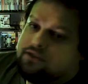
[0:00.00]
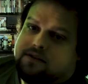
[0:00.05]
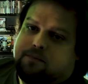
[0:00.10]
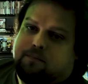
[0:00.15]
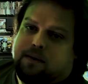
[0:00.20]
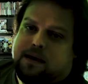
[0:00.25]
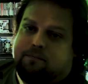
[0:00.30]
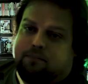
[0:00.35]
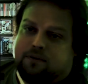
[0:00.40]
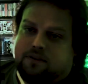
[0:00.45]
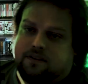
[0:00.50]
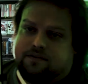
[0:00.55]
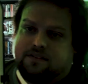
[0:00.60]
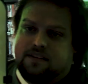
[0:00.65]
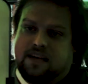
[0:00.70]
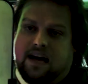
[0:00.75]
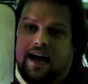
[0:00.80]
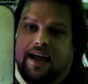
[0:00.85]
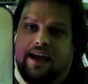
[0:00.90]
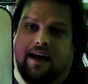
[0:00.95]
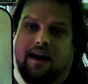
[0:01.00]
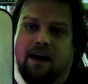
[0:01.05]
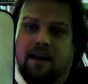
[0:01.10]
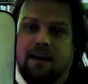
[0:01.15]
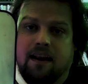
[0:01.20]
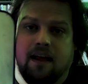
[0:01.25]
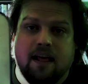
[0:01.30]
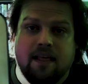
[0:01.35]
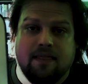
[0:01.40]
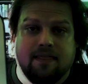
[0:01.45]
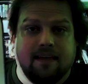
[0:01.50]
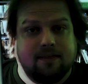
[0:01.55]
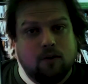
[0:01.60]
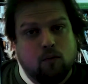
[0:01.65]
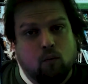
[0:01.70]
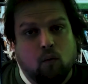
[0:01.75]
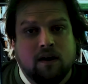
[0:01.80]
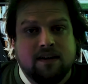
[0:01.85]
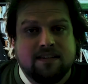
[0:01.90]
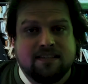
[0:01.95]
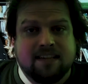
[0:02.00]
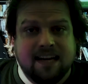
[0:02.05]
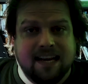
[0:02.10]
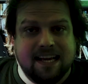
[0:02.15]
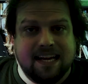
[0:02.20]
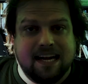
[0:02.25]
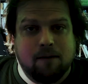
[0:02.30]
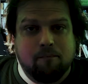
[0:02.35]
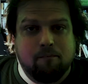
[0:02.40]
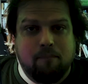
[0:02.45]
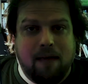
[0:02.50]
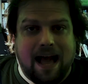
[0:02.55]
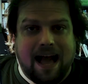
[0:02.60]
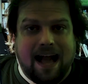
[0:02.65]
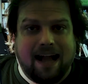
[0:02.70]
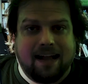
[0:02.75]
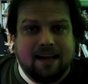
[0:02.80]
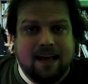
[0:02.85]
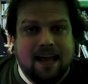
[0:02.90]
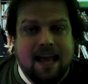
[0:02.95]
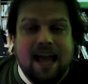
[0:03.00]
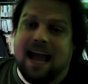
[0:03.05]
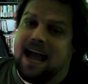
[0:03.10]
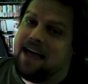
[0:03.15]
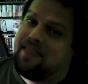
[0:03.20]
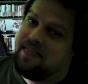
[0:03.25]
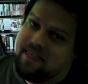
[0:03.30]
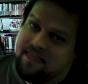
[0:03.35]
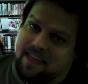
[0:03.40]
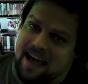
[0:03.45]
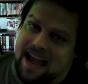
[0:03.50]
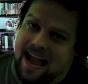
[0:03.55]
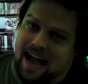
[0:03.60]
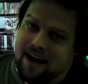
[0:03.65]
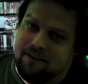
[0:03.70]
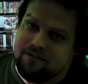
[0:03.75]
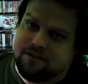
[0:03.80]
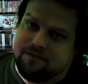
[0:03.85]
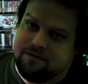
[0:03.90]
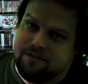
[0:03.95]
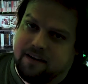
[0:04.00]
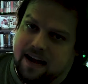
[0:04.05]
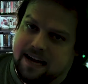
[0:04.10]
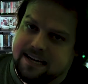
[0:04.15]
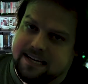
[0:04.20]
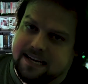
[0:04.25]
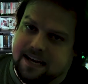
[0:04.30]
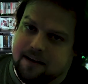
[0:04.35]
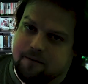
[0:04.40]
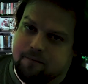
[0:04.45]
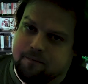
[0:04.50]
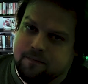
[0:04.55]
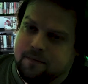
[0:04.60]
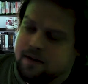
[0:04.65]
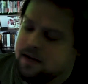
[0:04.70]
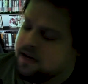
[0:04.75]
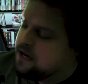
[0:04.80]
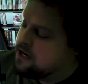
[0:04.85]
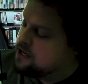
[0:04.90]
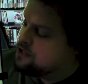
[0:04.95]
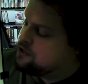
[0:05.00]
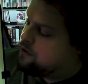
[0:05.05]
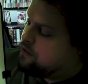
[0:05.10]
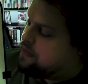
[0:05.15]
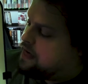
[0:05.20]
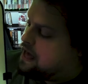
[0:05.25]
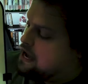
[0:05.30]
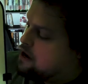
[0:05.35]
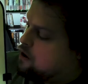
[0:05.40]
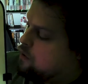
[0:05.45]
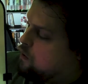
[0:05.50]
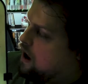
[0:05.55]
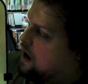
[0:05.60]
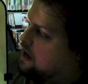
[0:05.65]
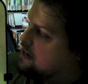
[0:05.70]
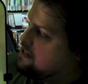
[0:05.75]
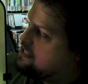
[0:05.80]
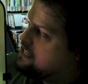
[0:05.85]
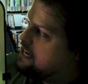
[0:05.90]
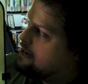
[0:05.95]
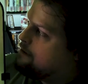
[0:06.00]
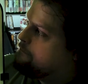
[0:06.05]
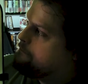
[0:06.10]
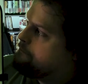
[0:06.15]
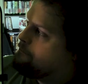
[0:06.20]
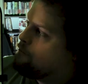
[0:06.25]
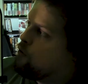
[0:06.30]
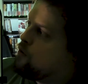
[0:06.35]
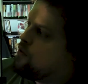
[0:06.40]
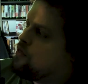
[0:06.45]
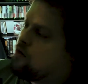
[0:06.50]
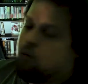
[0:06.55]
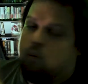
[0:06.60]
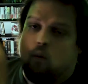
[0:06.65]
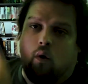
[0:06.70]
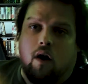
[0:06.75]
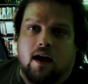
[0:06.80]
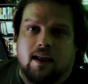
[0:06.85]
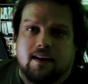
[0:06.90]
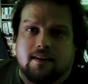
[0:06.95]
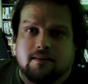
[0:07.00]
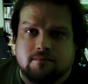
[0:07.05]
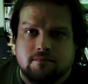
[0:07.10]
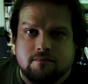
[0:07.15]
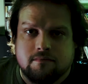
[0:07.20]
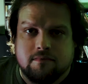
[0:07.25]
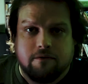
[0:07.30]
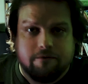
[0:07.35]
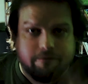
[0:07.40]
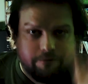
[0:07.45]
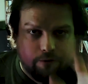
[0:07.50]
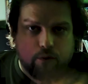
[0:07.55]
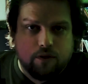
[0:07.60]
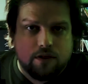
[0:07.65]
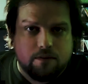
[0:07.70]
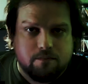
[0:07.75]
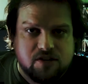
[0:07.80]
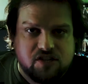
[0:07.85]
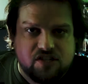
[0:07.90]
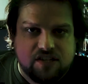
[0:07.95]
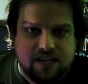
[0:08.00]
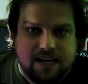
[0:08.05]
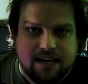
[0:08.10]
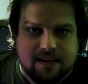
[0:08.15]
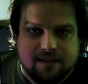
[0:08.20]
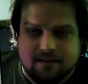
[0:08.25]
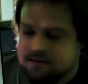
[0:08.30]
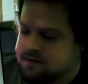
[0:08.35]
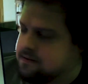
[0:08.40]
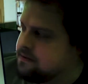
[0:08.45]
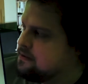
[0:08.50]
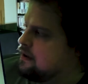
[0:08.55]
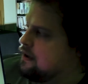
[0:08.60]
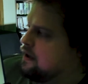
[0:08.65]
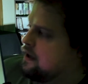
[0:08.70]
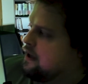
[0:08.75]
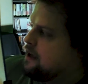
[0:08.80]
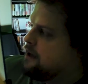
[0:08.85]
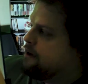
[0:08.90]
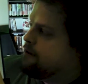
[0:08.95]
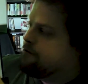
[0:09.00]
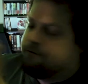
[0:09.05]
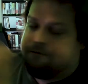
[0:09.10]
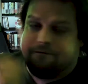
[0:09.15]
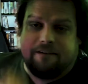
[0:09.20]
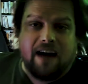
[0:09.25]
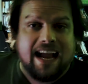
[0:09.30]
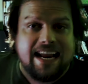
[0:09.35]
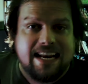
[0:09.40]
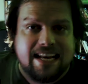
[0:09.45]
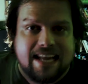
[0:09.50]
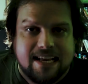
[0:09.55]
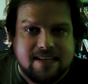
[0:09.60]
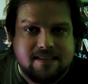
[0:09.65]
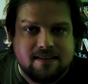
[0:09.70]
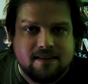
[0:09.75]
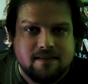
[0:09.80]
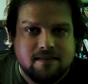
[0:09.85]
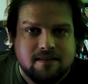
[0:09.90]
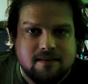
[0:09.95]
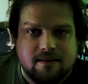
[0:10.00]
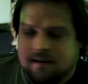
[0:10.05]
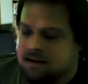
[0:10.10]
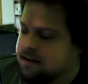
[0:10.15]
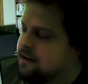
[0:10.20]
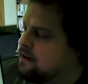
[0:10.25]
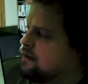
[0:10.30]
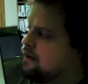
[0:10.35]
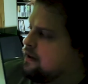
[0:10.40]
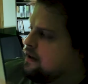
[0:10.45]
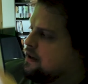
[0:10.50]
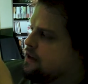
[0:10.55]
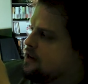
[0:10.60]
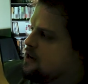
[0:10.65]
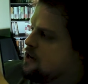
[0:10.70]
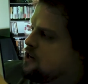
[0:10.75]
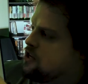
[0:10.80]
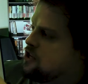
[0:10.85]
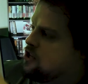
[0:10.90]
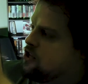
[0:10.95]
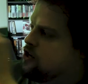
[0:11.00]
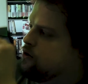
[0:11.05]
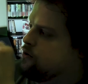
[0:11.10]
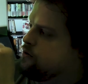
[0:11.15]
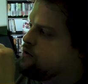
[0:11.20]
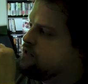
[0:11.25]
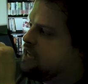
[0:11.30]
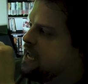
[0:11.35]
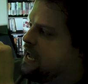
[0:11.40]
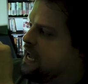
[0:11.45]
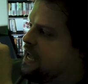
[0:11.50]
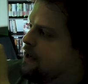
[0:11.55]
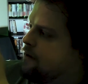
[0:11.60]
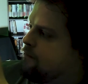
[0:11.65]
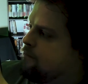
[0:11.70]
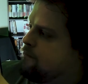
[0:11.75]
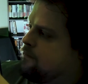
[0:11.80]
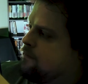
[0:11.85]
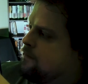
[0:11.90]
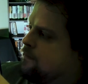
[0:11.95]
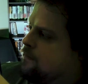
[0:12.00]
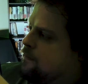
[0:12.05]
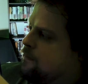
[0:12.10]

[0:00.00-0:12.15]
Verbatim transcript: the people of Zion that the one is going to come back and that they have to find him. So they go hunting for the one, for the machines, find it, use him